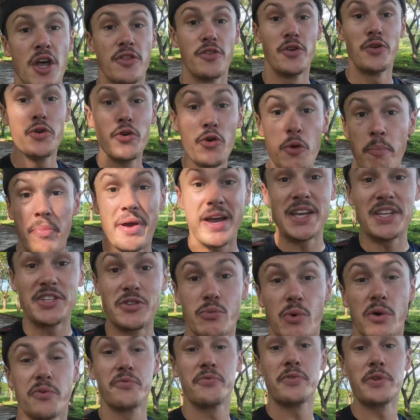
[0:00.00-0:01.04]
The new
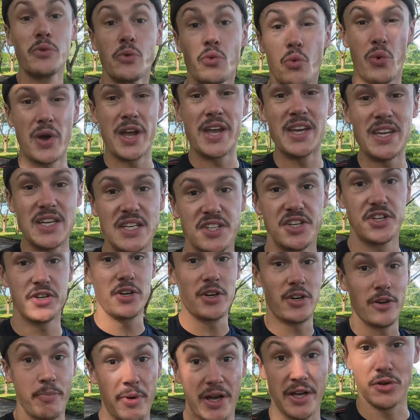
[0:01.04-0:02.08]
pace will feel way
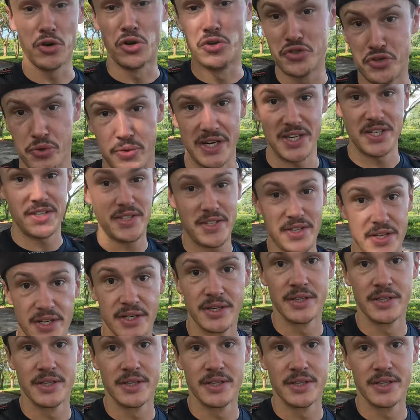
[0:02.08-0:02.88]
easier by contrast.